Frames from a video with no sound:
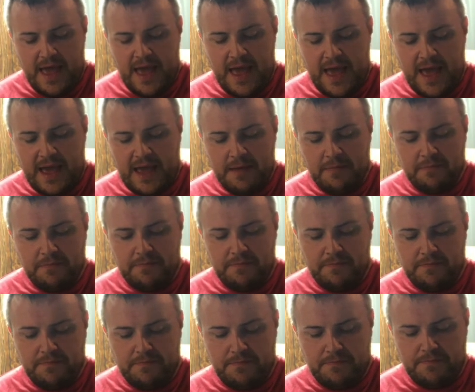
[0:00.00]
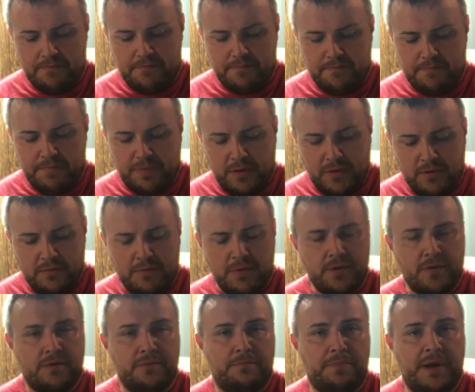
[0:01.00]
a Blue
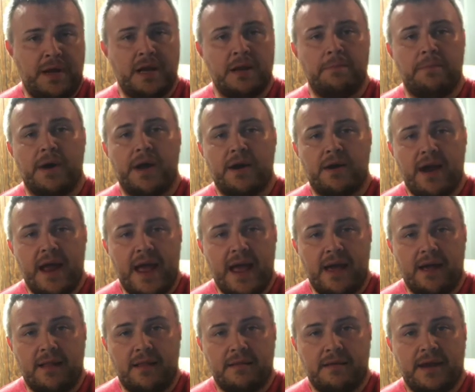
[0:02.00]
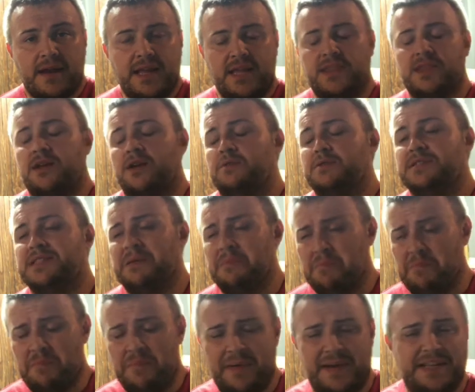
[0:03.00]
Moon peanut butter ale. He thought it was the
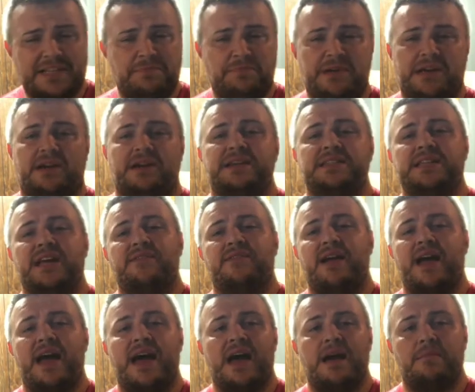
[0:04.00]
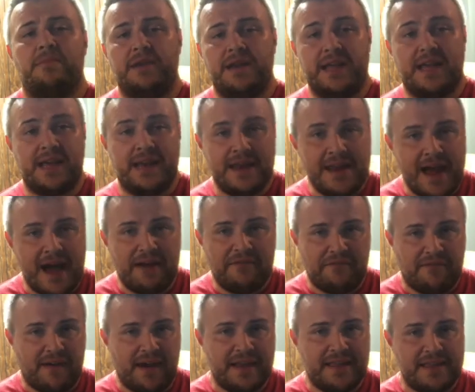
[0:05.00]
best beer he's ever had, but he cannot
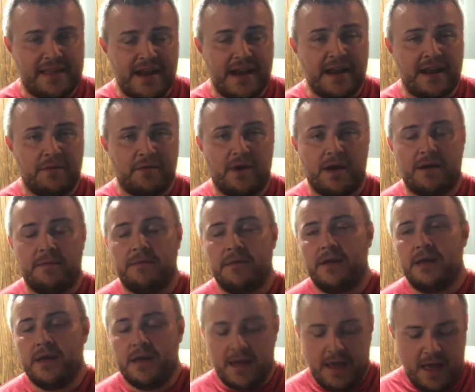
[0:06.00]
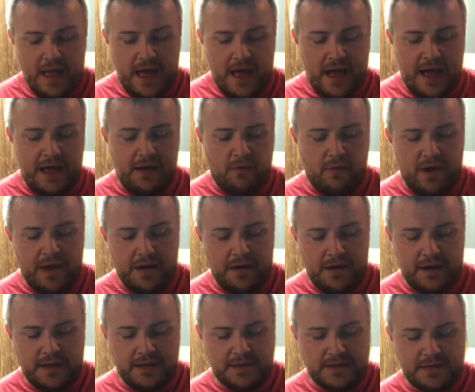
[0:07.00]
find it anywhere. I went
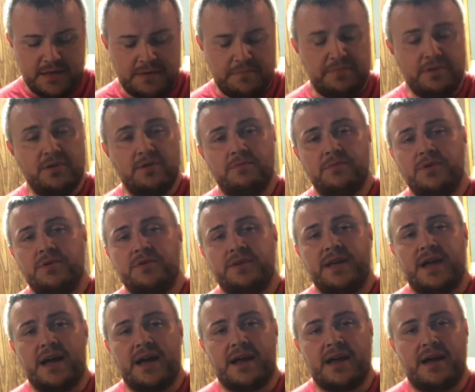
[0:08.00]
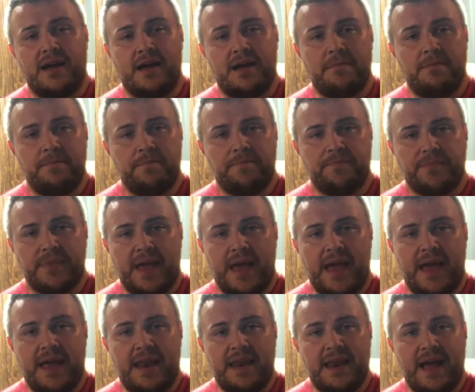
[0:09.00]
on to bluemoon.com
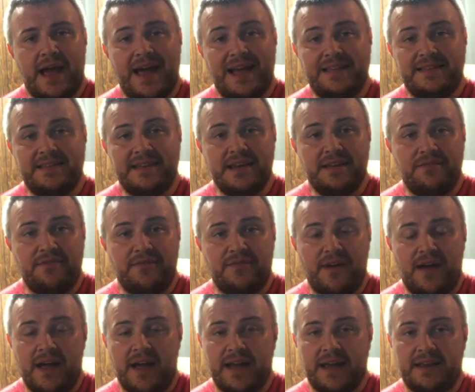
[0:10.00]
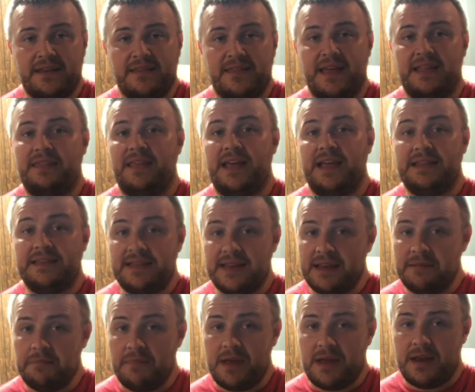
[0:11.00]
and I did find that they
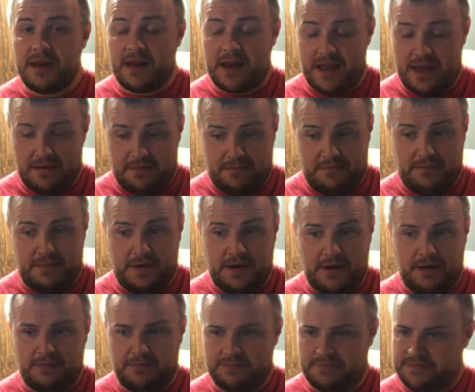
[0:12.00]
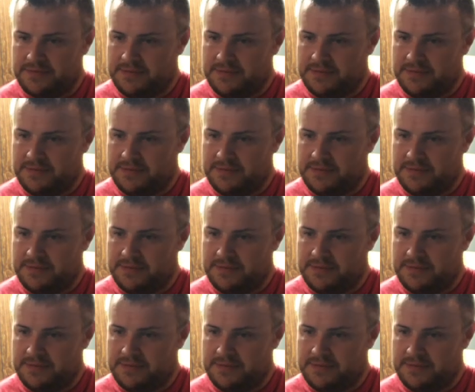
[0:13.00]
did, you know,